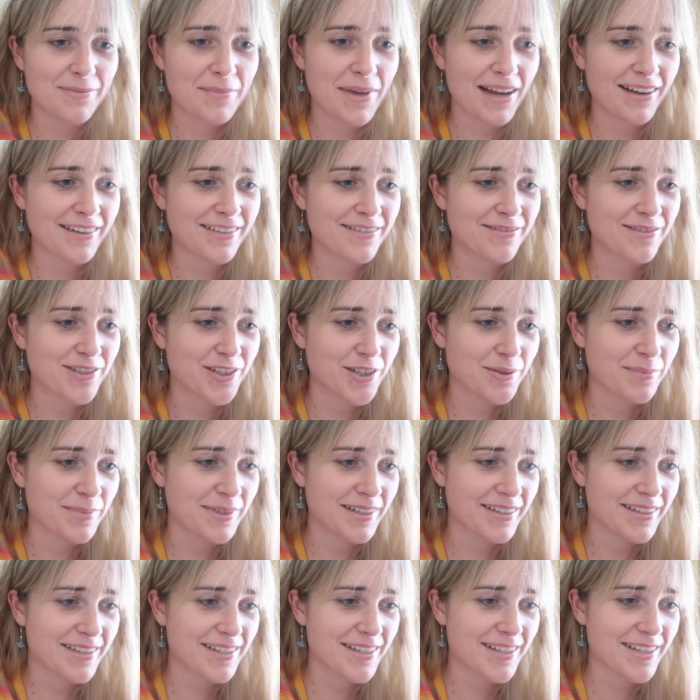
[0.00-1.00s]
amount of
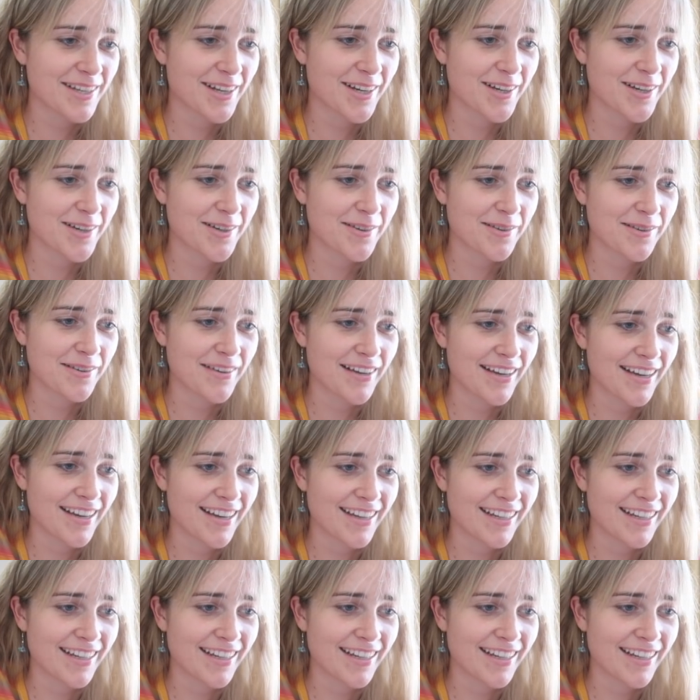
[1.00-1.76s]
Jupiters, so